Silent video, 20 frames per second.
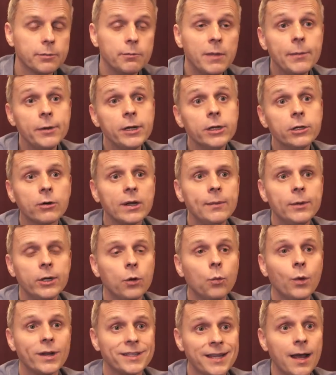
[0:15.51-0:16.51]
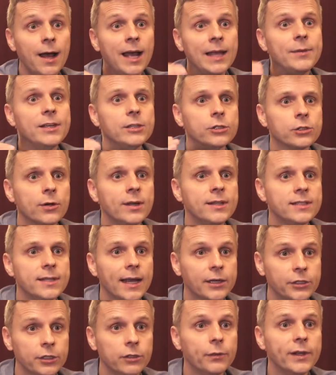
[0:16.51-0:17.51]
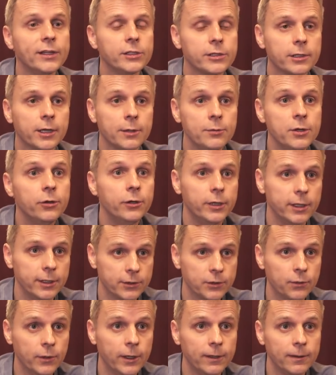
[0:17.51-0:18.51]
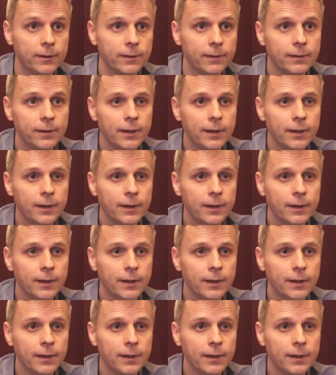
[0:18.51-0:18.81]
maybe an agreement on what time each transaction reached the community as well.